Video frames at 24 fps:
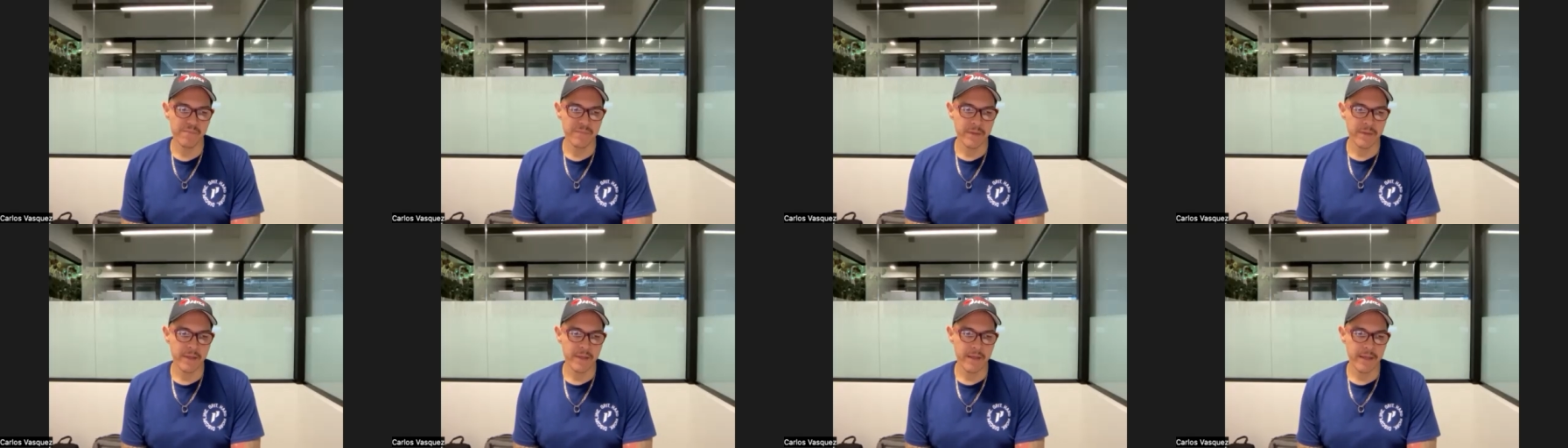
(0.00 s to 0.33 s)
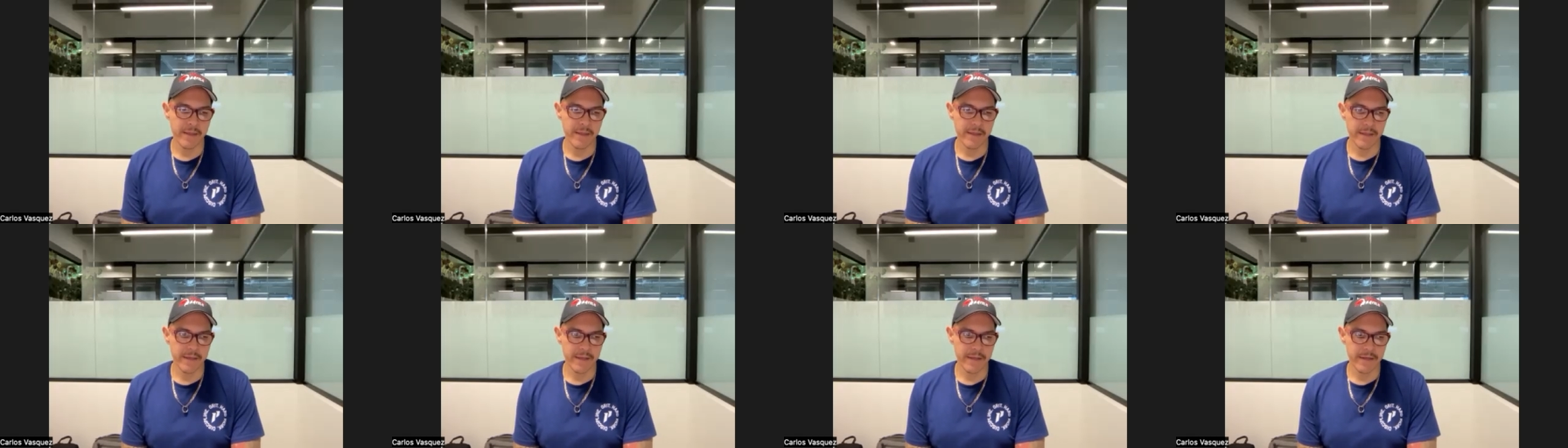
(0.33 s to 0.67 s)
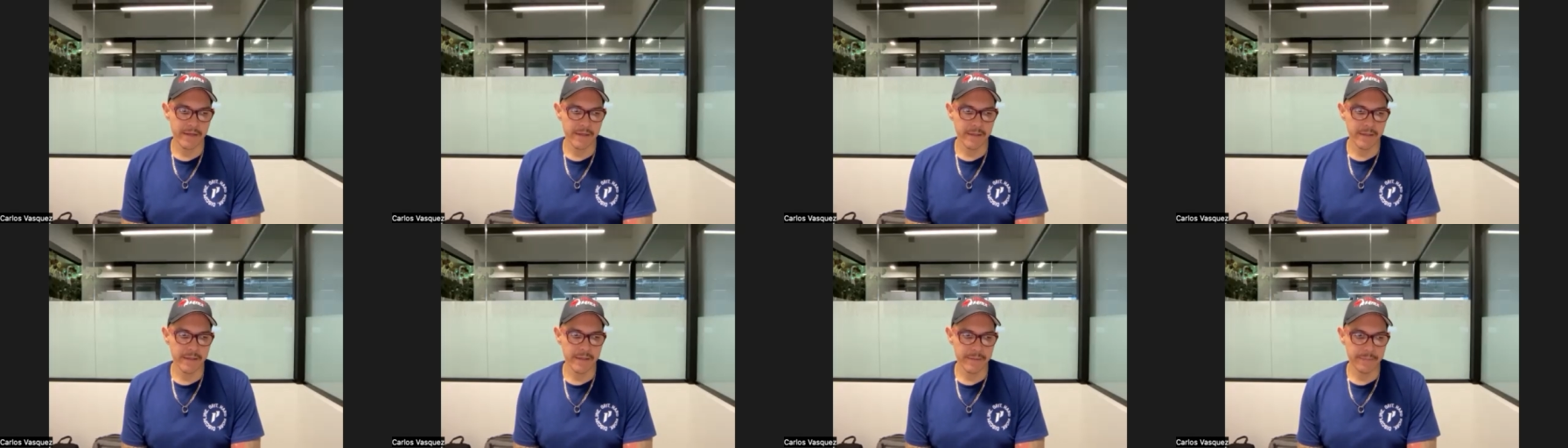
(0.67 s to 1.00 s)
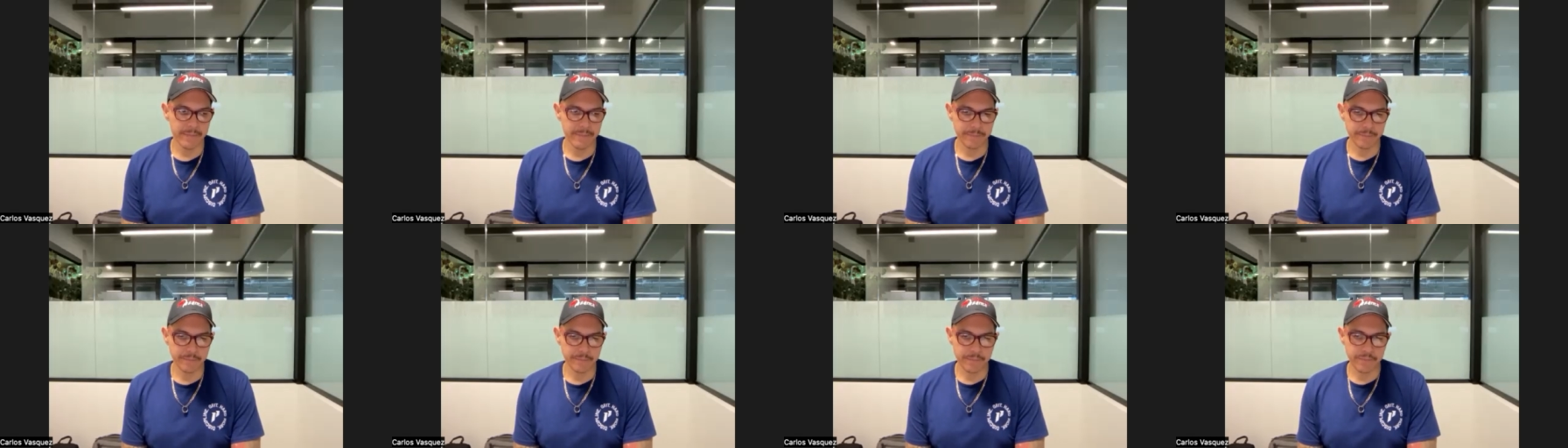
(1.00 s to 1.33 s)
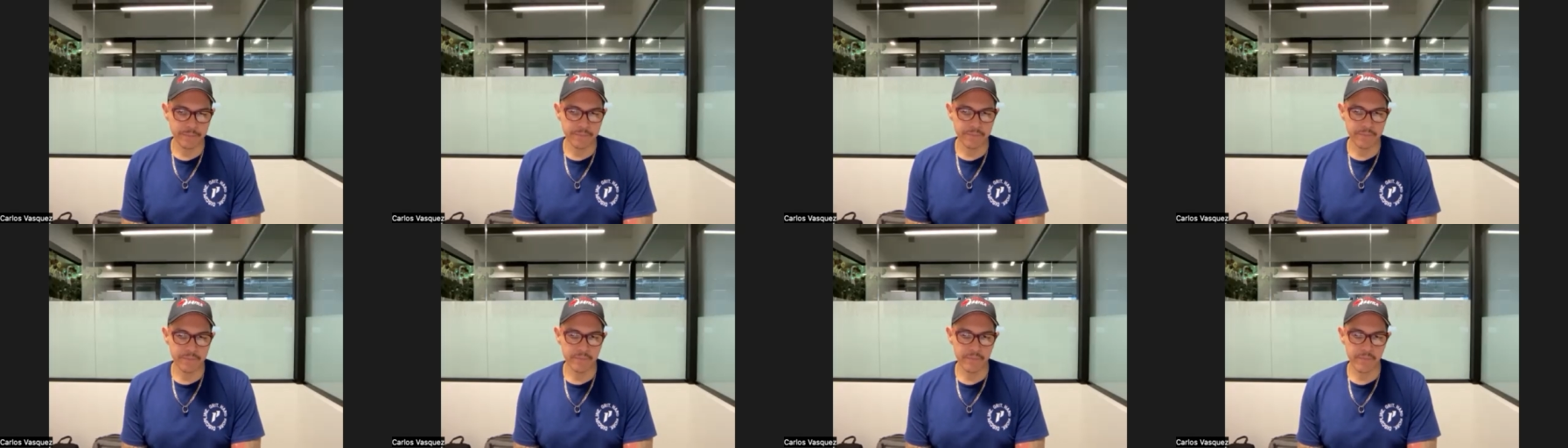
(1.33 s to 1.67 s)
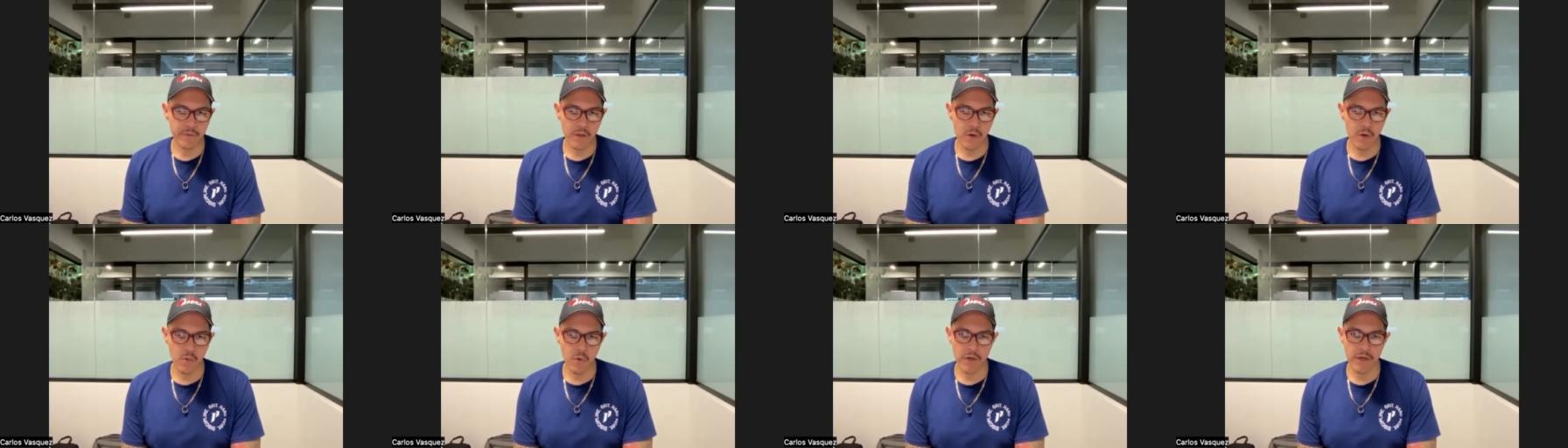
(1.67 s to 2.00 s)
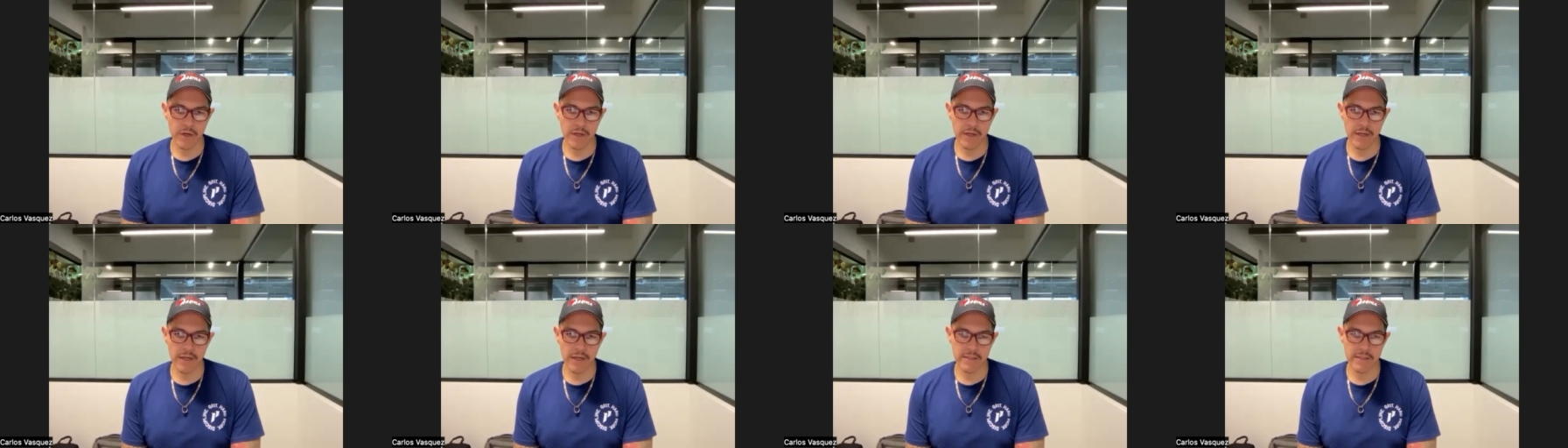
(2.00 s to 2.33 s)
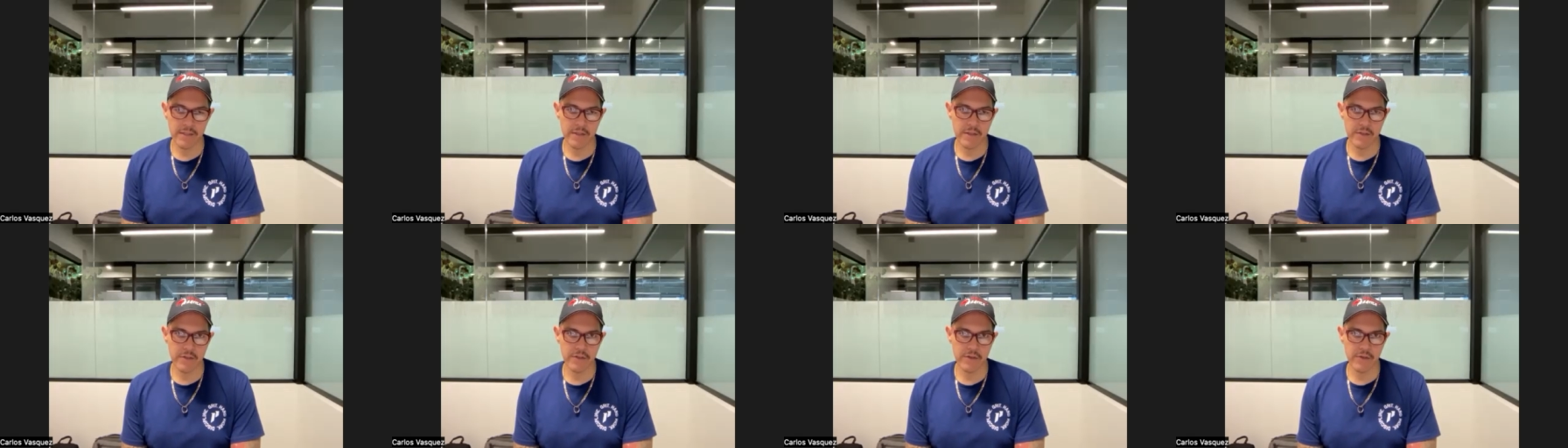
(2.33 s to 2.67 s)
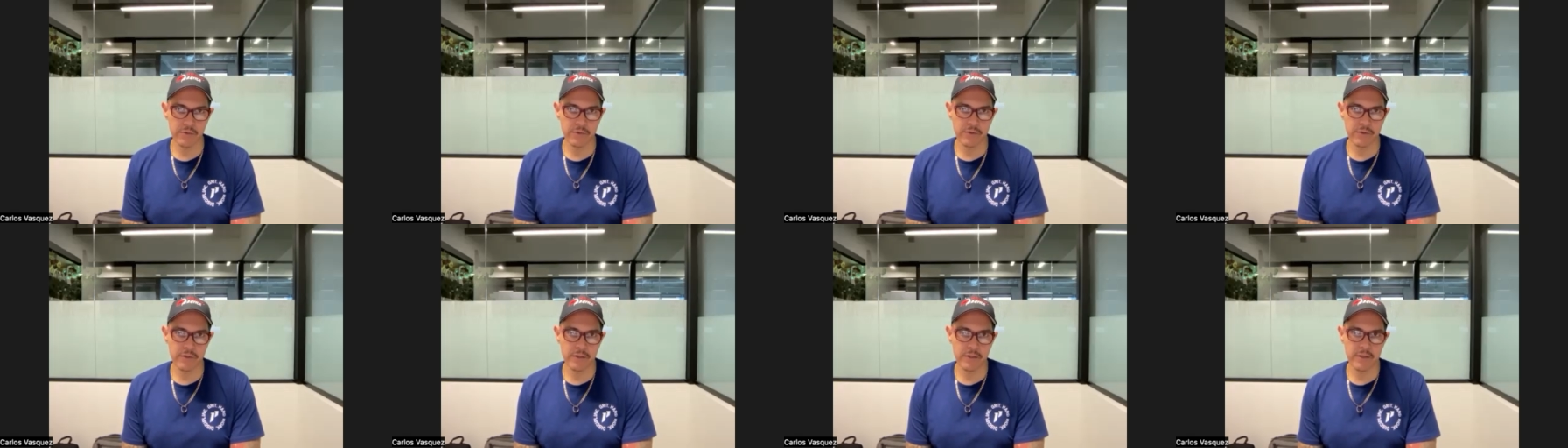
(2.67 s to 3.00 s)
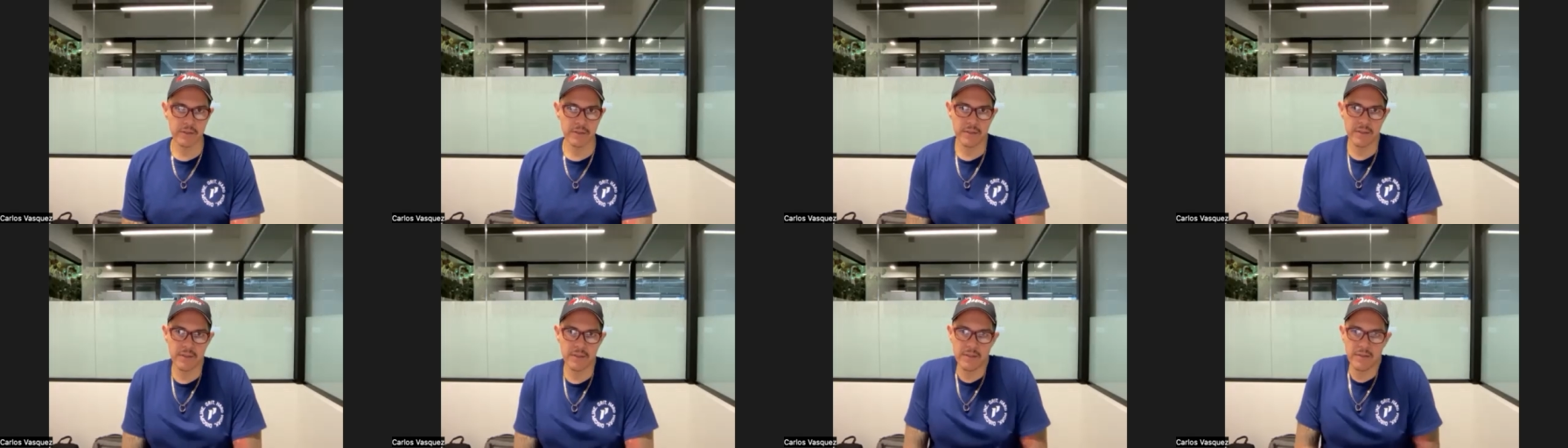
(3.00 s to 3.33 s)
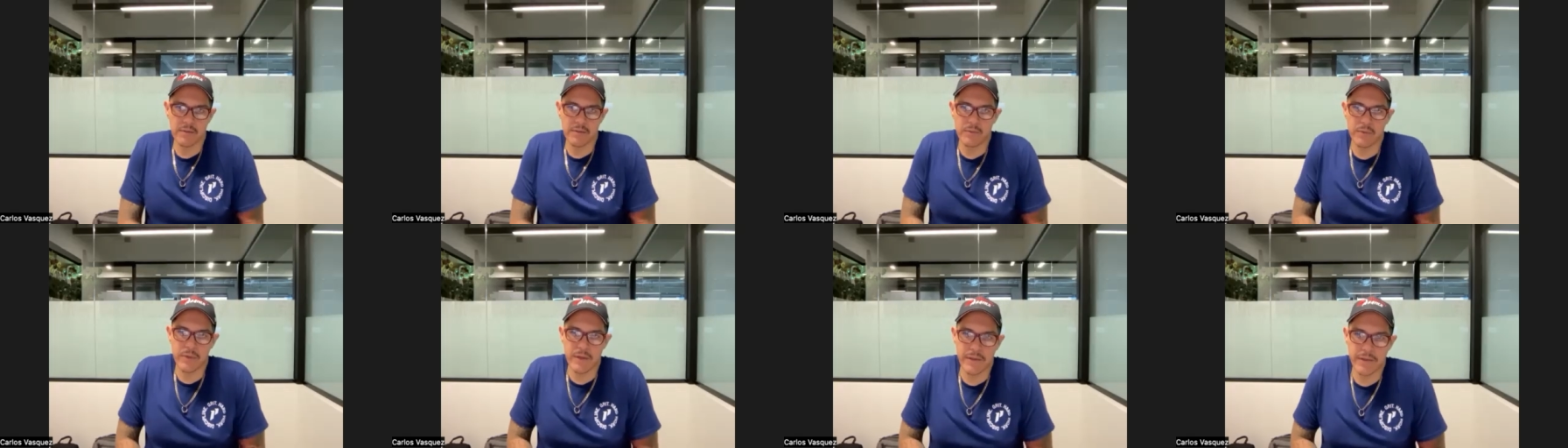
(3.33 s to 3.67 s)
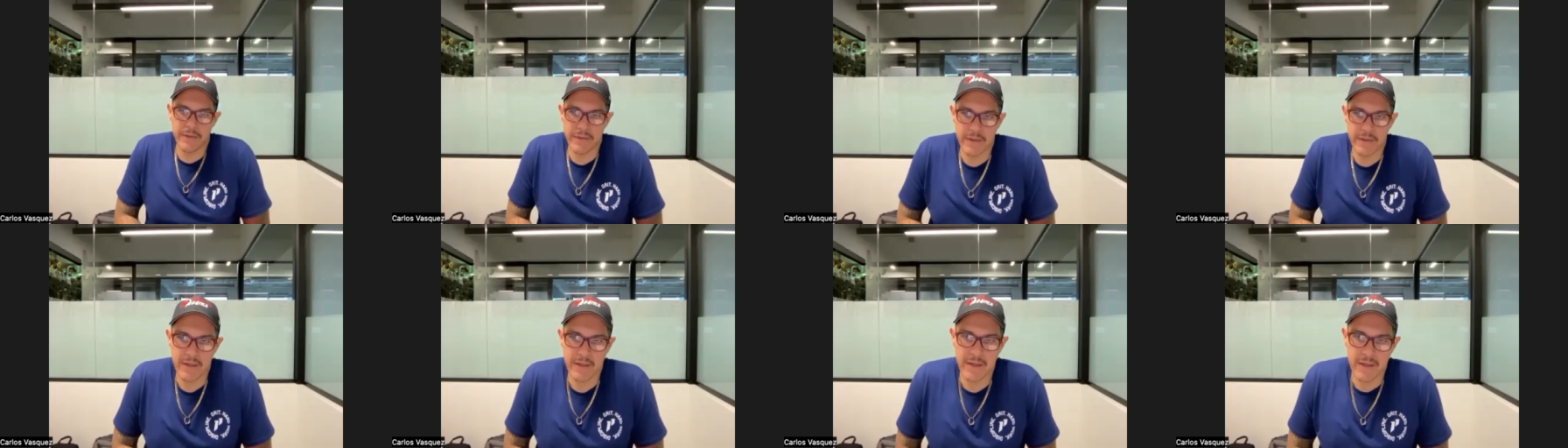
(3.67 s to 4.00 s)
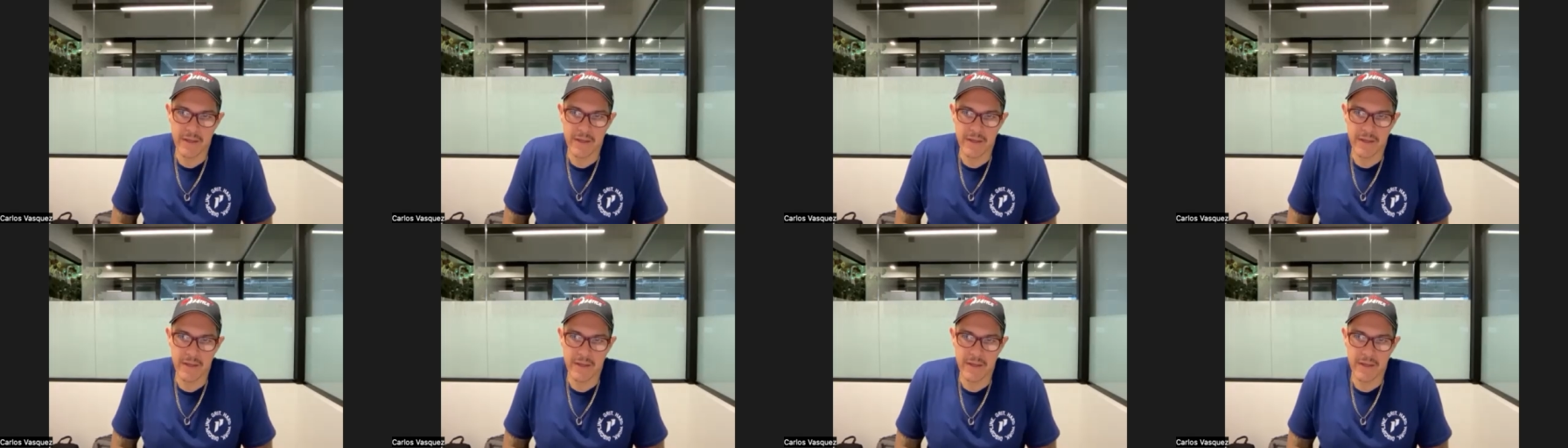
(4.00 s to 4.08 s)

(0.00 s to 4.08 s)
and then um, working as a consultant uh, with